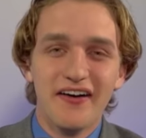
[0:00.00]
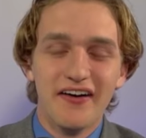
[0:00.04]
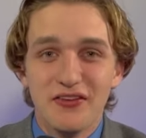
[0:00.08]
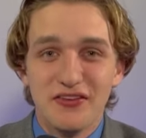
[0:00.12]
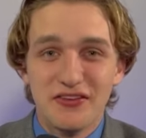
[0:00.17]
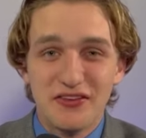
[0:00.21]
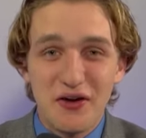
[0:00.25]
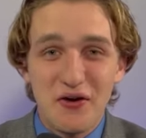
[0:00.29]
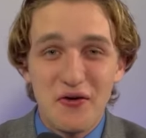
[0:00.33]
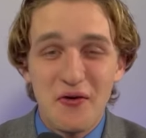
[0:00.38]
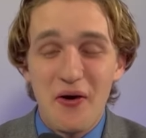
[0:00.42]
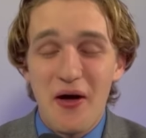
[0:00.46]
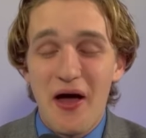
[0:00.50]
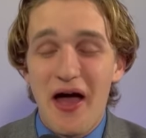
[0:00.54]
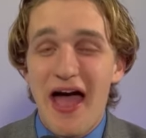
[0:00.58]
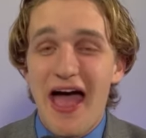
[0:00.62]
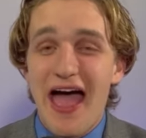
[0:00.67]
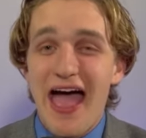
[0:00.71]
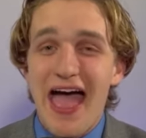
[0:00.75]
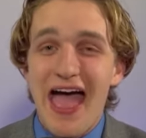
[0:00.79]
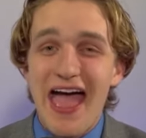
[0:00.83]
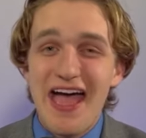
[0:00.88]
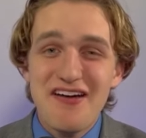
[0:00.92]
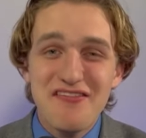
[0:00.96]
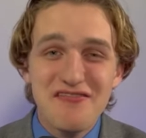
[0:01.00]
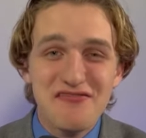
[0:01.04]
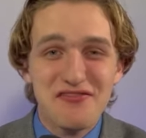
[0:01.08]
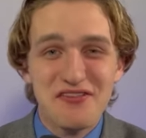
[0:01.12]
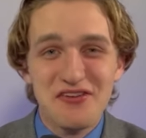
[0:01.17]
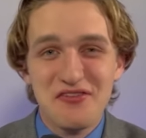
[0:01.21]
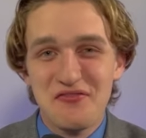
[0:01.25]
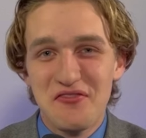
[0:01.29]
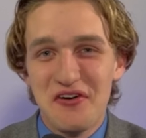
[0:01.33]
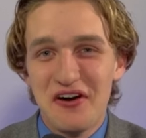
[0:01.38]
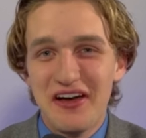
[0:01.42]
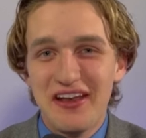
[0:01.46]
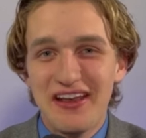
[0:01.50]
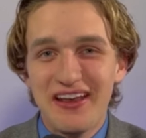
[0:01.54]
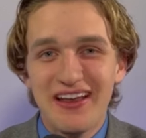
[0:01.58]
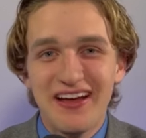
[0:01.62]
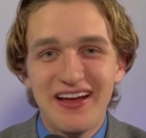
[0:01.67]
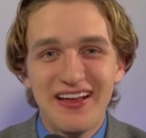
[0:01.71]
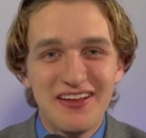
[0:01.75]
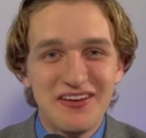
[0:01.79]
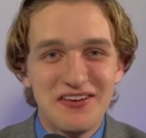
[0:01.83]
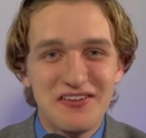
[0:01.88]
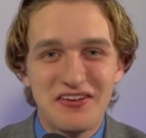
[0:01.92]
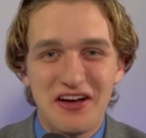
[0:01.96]
So everyone
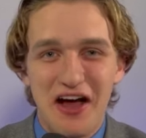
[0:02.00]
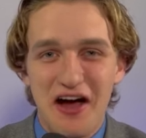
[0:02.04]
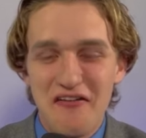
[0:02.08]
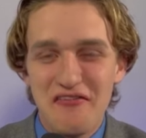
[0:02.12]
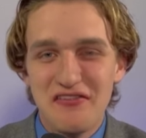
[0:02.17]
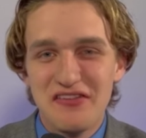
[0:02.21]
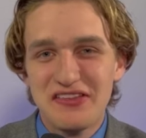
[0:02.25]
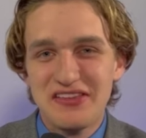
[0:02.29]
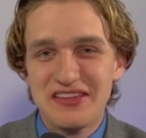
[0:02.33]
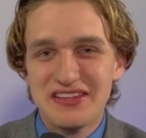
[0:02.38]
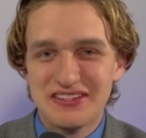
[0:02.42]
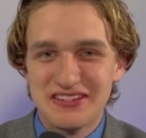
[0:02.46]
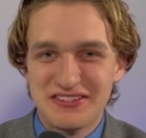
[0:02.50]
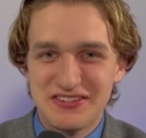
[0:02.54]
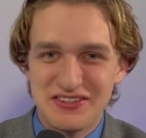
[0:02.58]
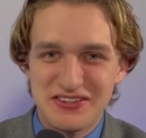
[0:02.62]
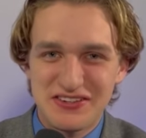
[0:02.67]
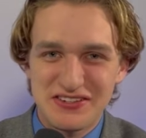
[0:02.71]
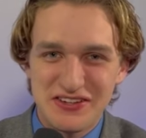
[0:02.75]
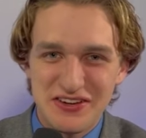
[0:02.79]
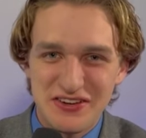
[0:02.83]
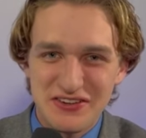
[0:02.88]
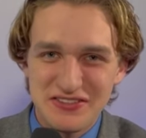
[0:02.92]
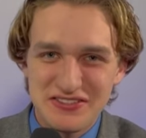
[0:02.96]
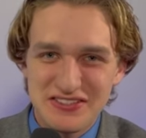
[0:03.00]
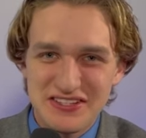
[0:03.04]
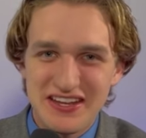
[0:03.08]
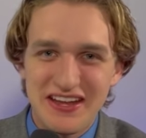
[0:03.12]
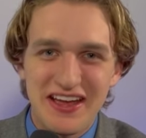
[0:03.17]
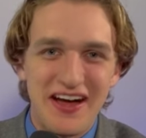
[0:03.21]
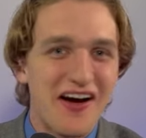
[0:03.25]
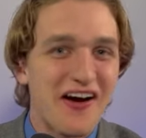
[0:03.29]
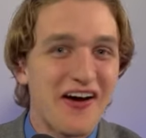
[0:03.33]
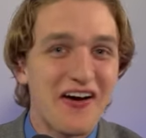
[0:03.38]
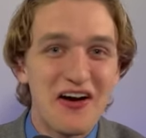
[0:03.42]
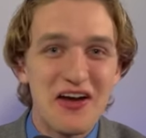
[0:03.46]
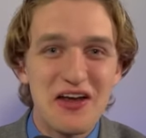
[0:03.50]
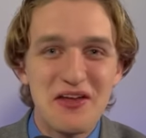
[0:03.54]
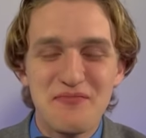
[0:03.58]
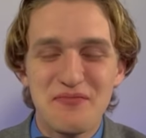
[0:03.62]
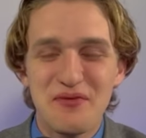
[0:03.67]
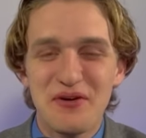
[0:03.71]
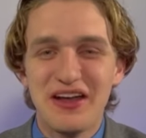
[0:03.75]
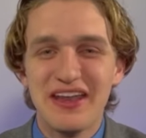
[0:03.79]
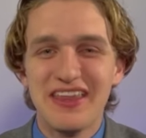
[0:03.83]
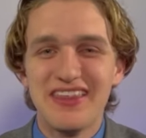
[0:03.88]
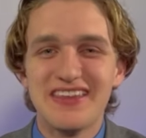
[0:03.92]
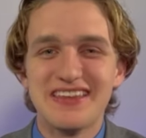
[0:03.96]
who covered this on their shows today already
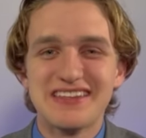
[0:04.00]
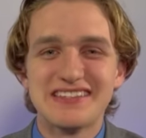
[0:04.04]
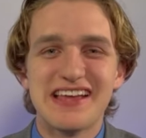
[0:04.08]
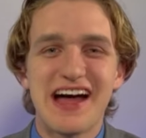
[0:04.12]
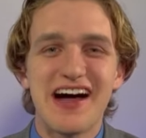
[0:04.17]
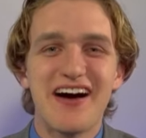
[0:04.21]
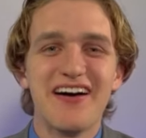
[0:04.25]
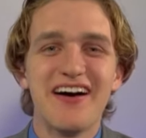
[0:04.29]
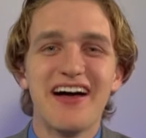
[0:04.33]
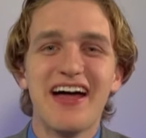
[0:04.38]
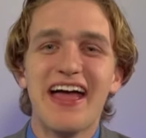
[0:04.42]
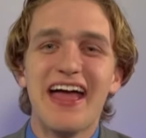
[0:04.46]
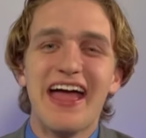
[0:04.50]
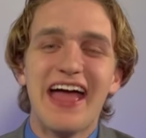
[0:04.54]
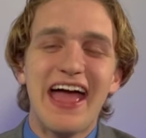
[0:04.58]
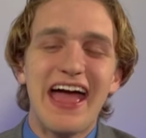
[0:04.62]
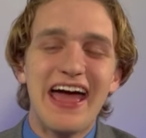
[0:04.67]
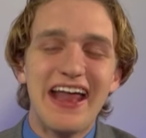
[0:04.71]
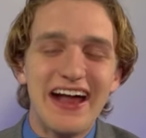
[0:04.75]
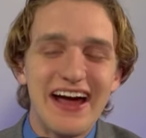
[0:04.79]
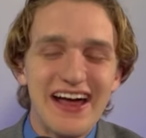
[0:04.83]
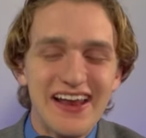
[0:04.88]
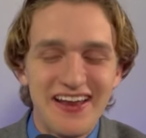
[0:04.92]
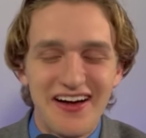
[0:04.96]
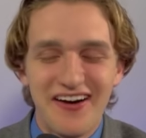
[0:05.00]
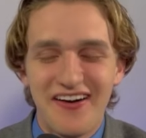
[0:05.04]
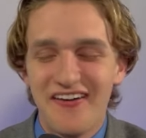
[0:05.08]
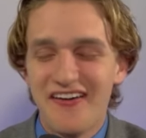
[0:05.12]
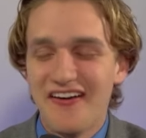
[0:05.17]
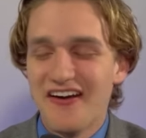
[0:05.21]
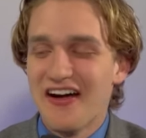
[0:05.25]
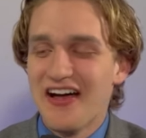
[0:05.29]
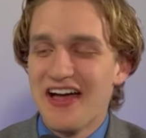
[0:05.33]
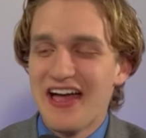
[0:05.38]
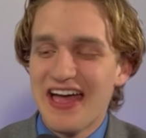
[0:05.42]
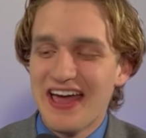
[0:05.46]
pointed this out, and I know,